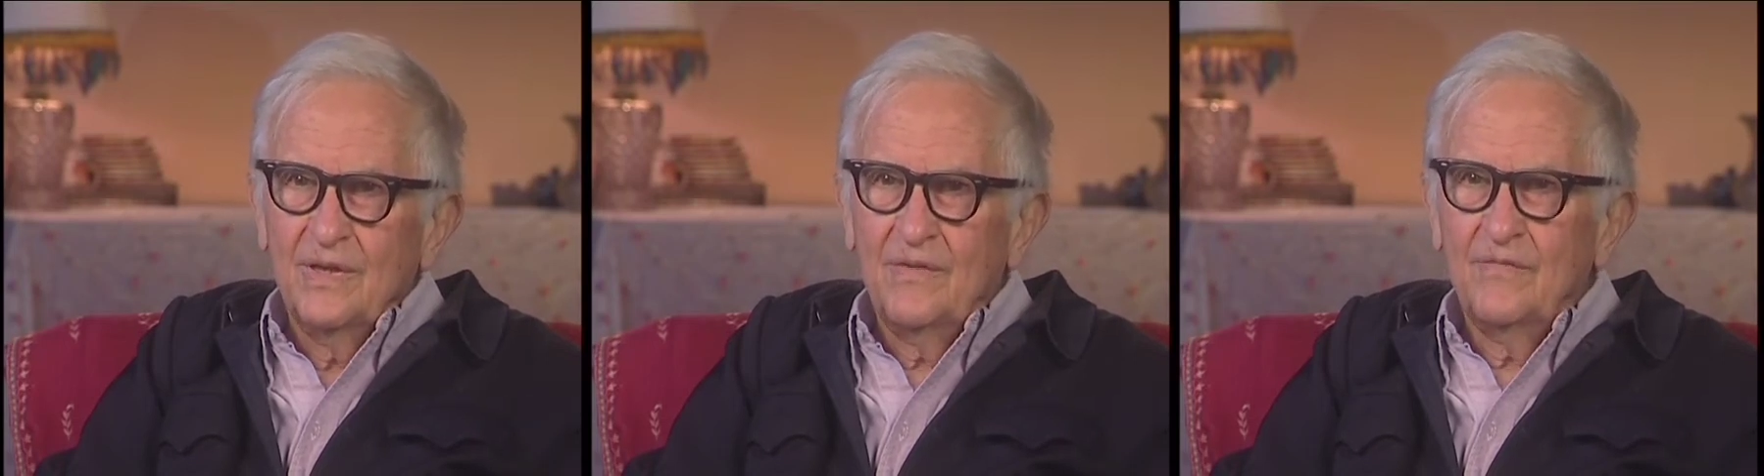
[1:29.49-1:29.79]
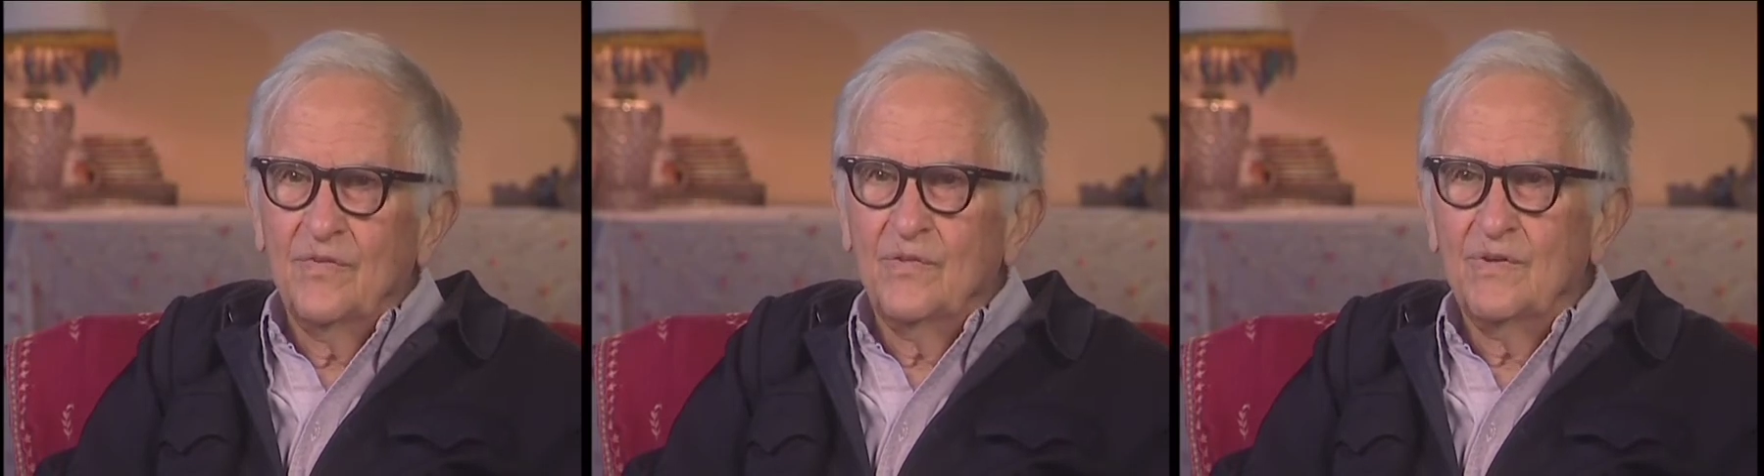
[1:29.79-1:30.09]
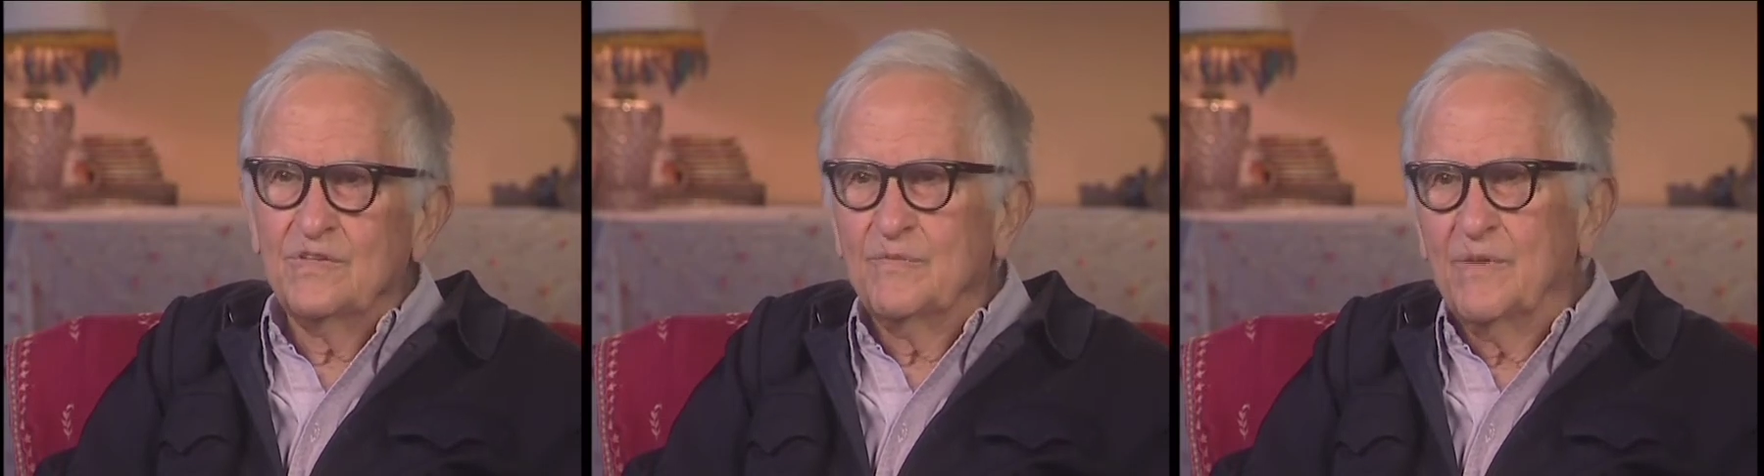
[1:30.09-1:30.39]
And for the
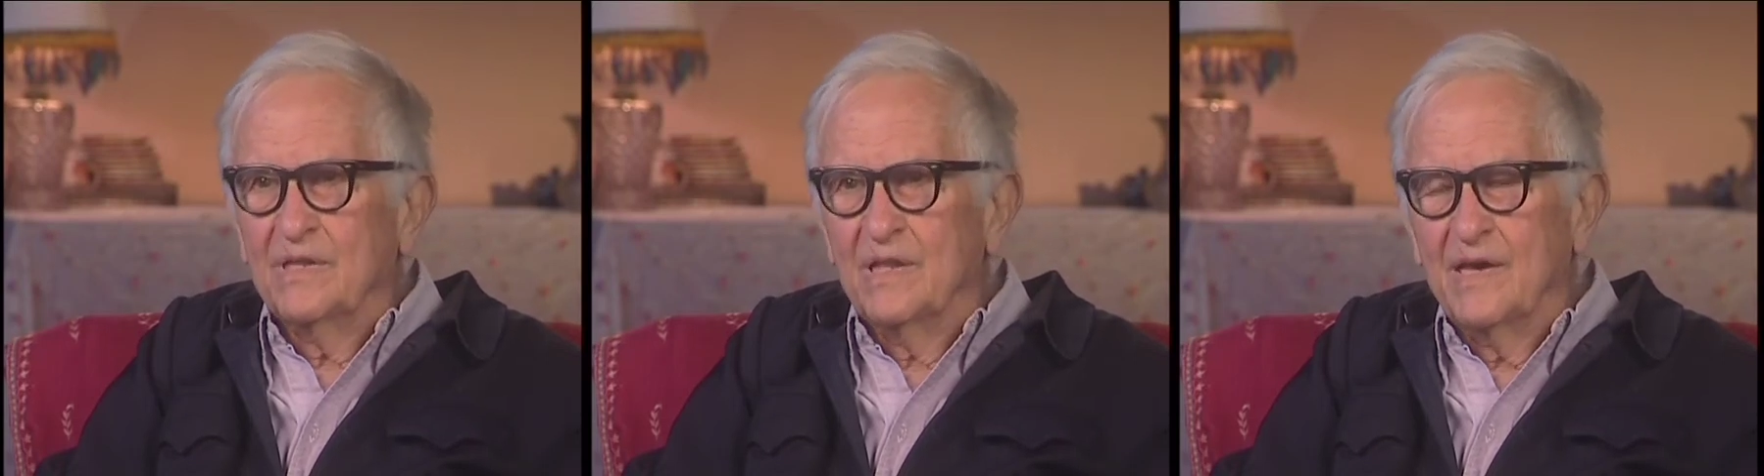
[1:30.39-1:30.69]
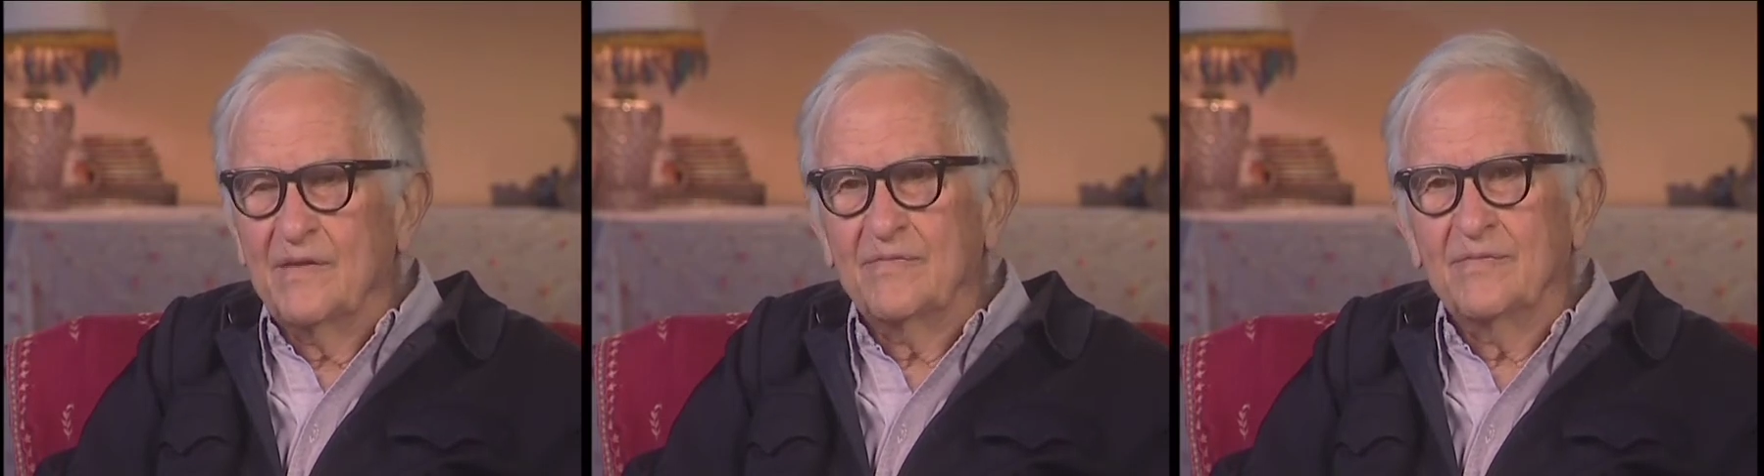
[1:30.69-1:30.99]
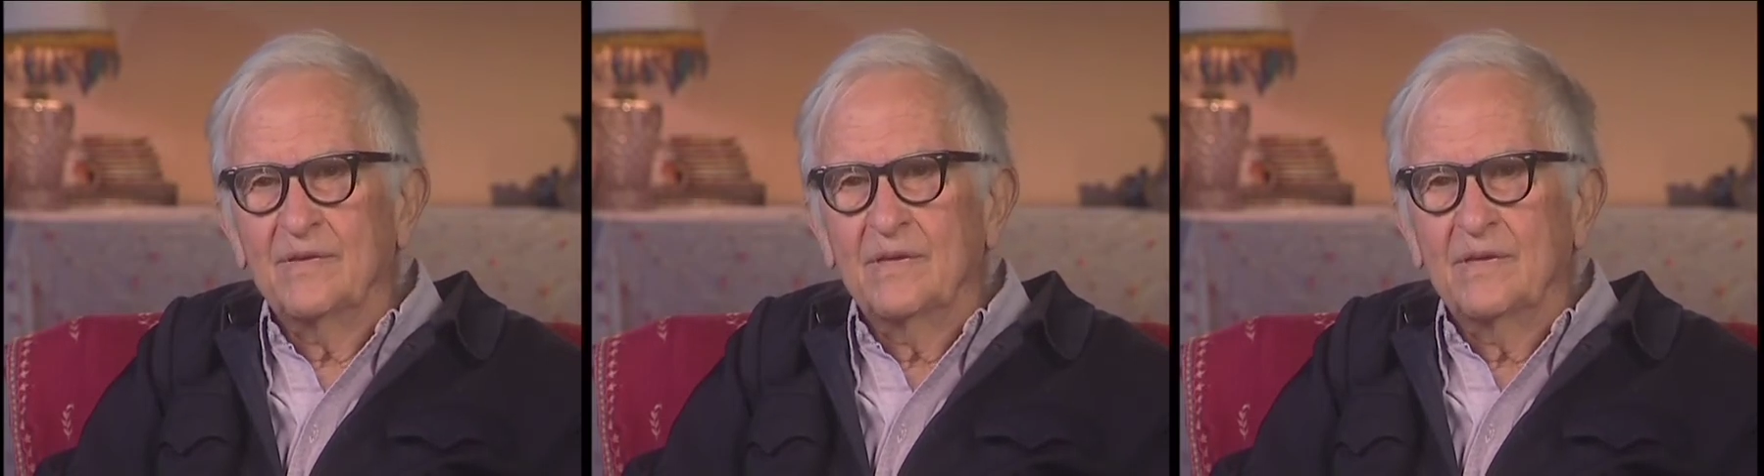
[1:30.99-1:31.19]
rest of my life,